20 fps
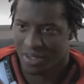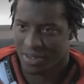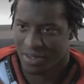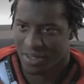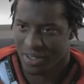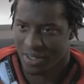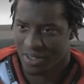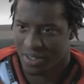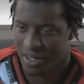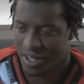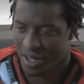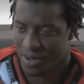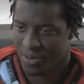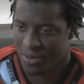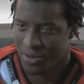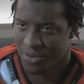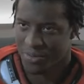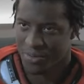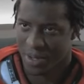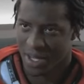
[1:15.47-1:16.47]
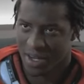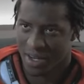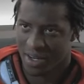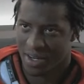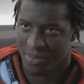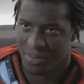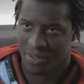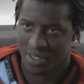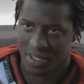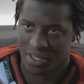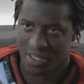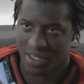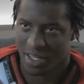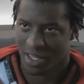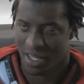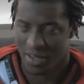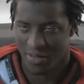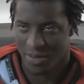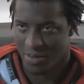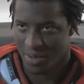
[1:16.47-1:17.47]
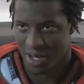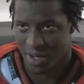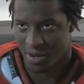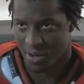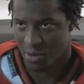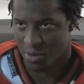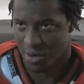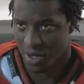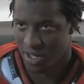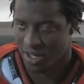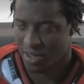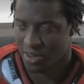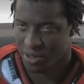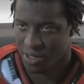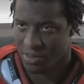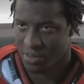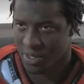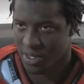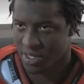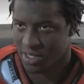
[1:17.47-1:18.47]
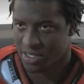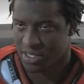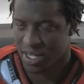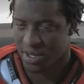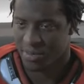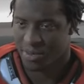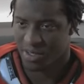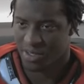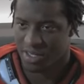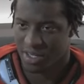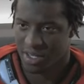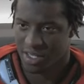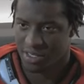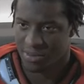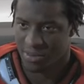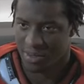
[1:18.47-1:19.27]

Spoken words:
you know, that we've been in the position to even be able to win three Big East championships.